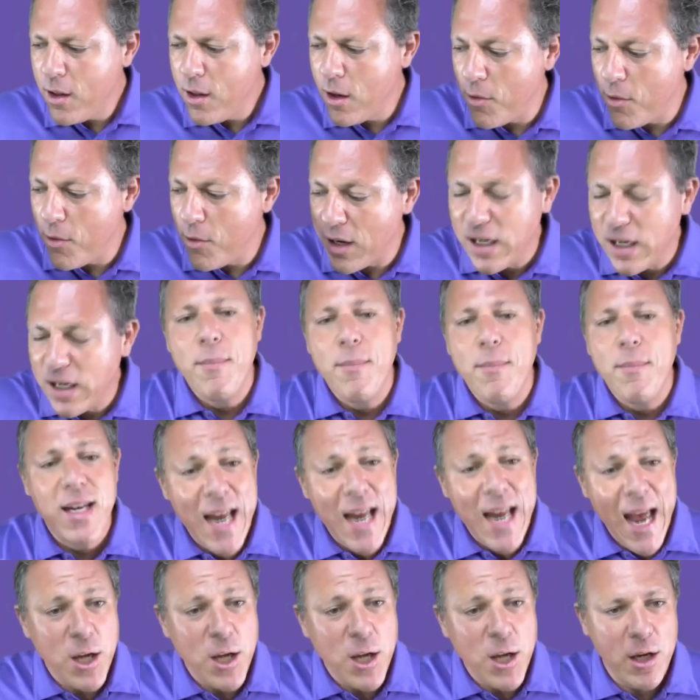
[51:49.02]
you know the
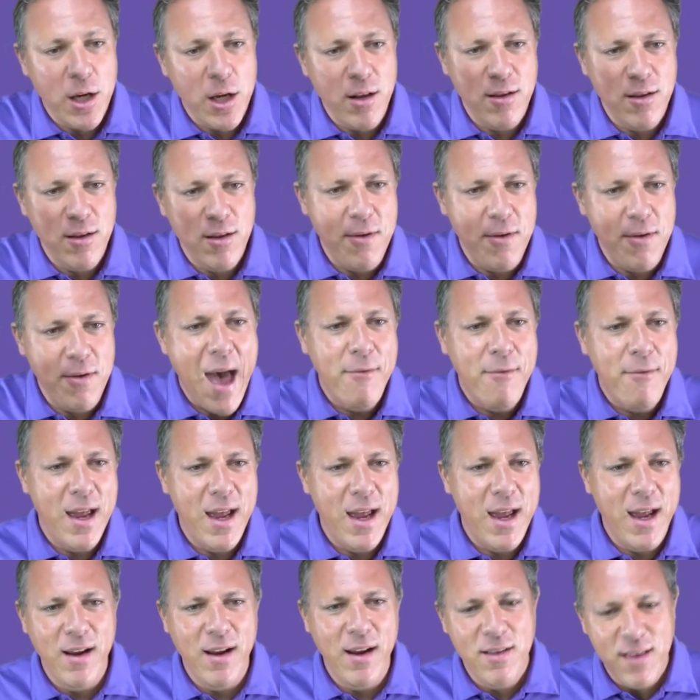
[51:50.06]
limitations of
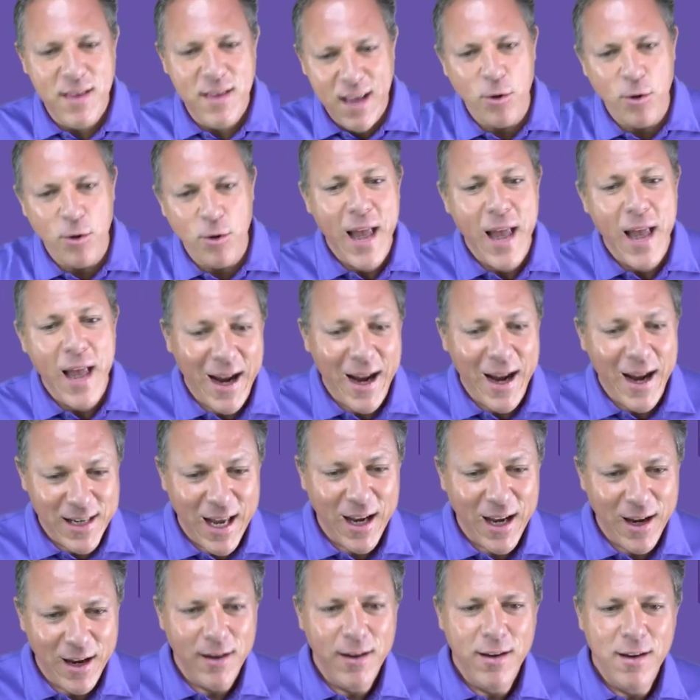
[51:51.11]
having single
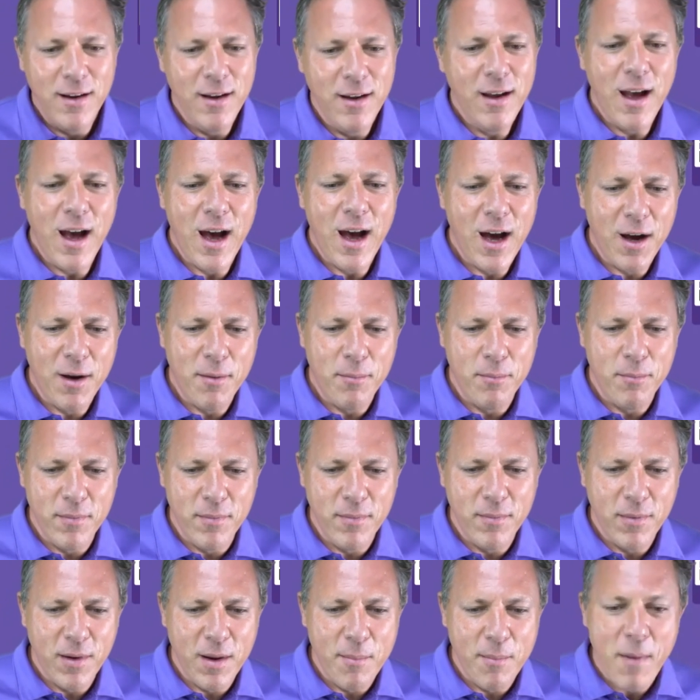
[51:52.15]
tactic
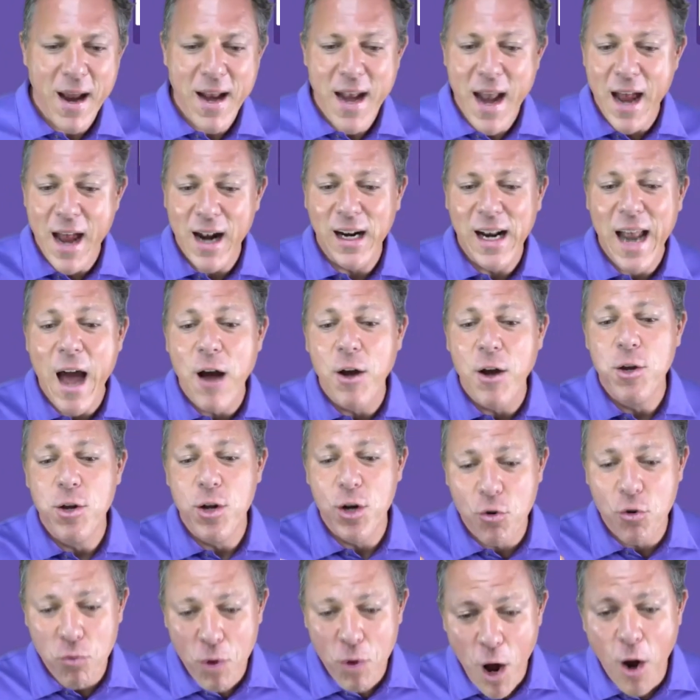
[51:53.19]
um, it might not allow you to
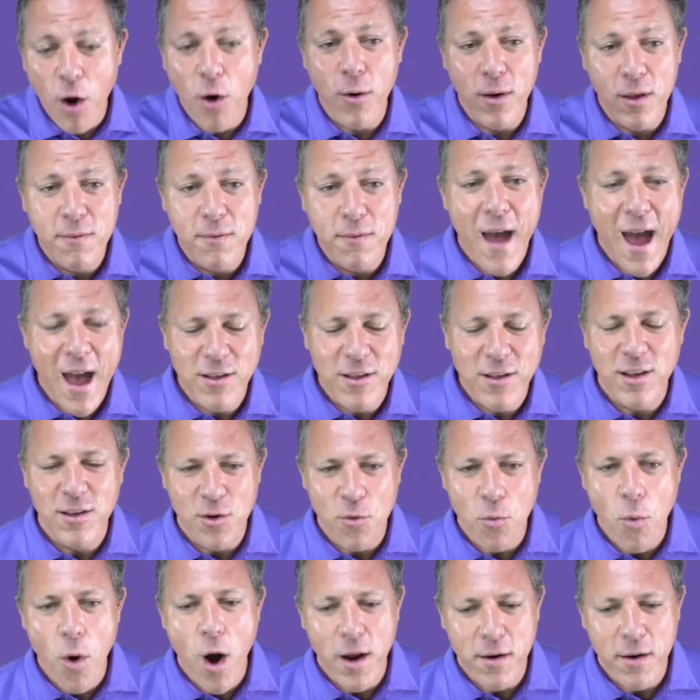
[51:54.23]
grow as fast as
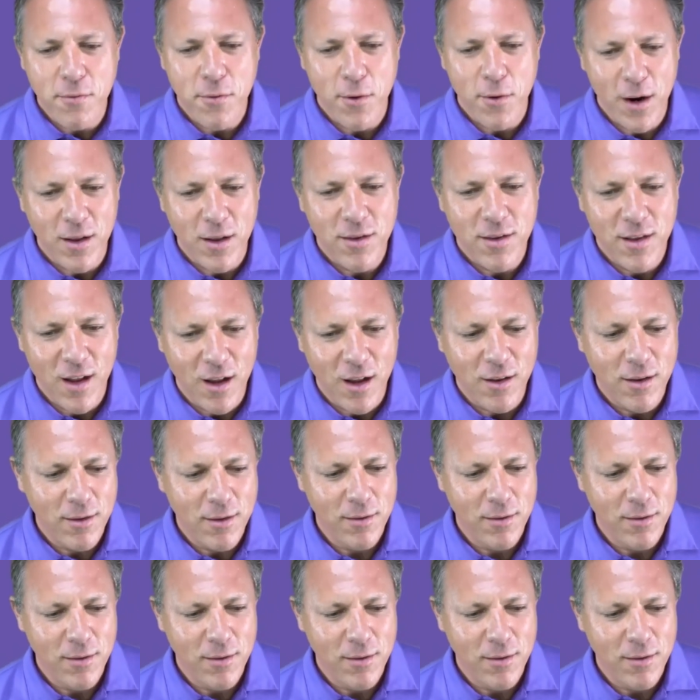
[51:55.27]
you want for instance